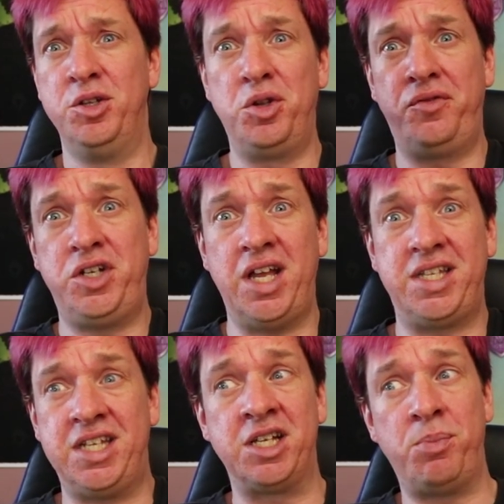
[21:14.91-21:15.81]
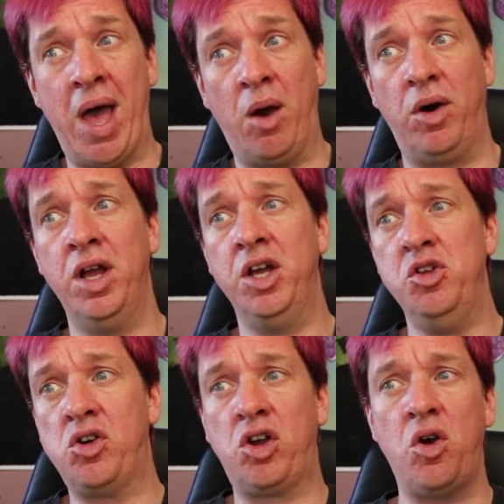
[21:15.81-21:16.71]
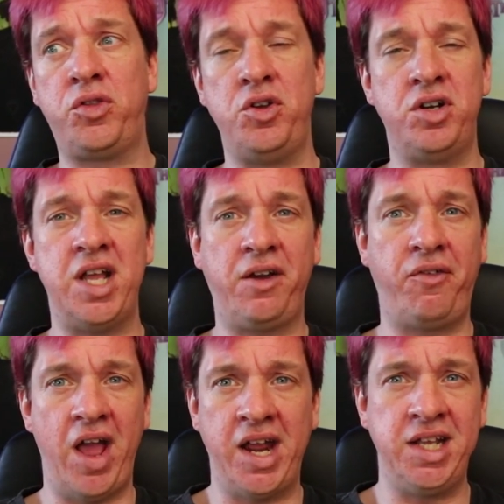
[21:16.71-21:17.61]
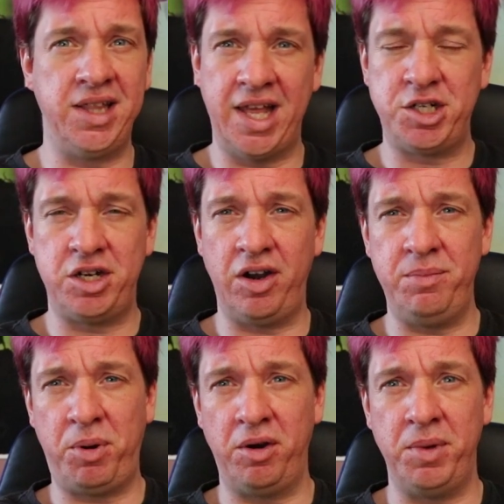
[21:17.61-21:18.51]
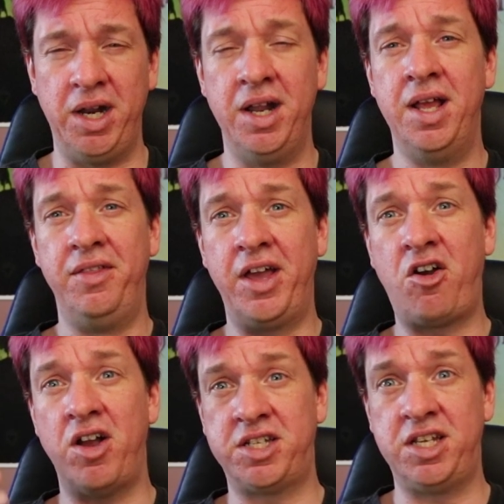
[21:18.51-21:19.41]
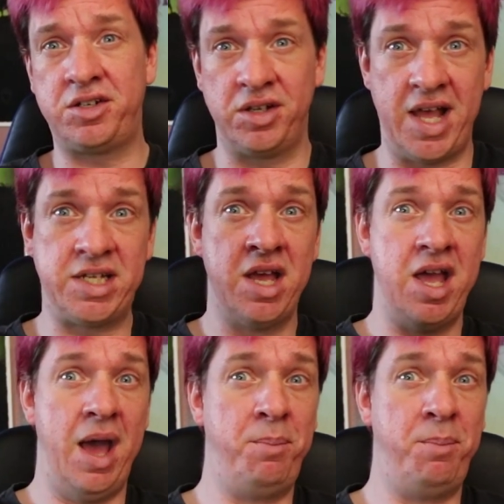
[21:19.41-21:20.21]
So if she had six power, you could go through your deck for any legendary permanent that costs six or less